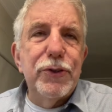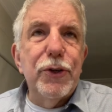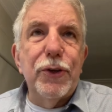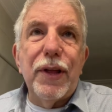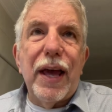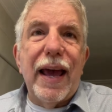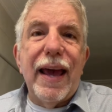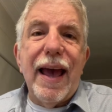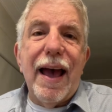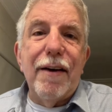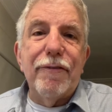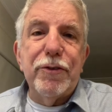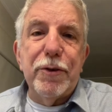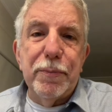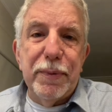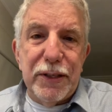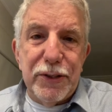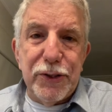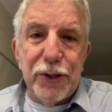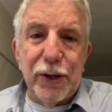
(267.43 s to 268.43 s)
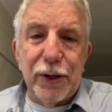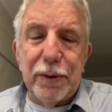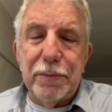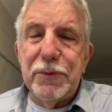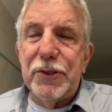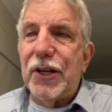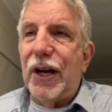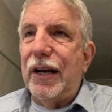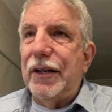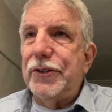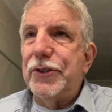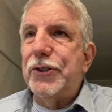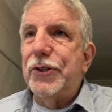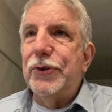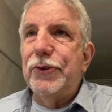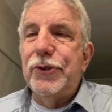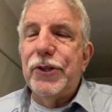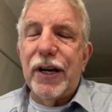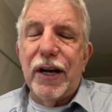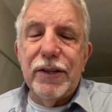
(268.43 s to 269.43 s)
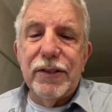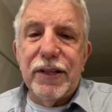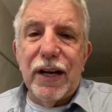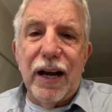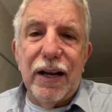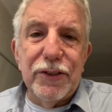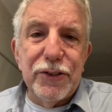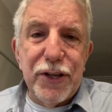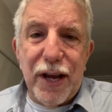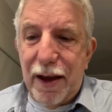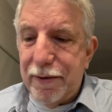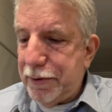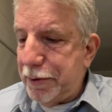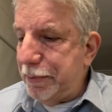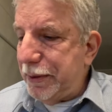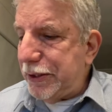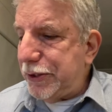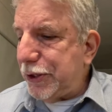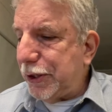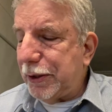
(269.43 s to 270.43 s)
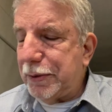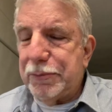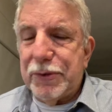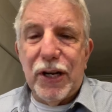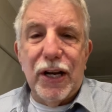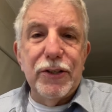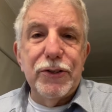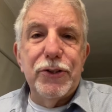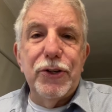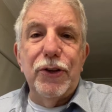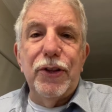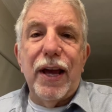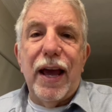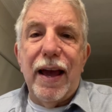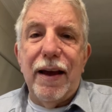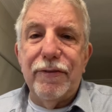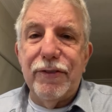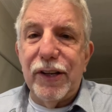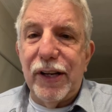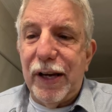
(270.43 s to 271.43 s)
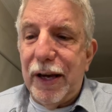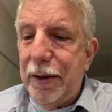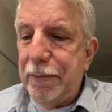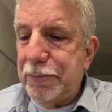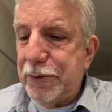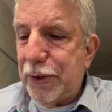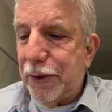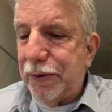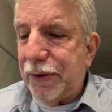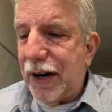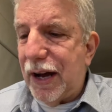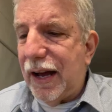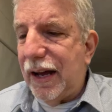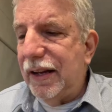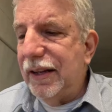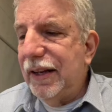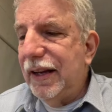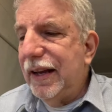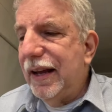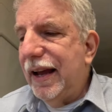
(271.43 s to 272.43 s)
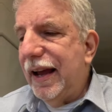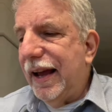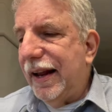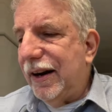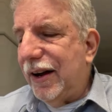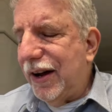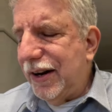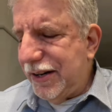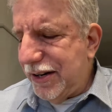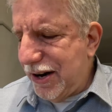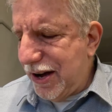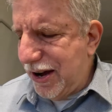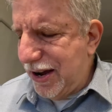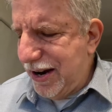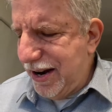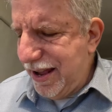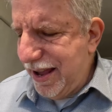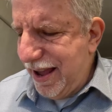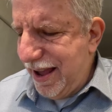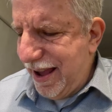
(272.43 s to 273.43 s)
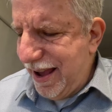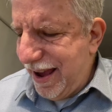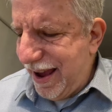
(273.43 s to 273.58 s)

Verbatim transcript: Do they have to be circumcised? Do Gentiles have to be circumcised? Do they have to keep Torah? And on and on.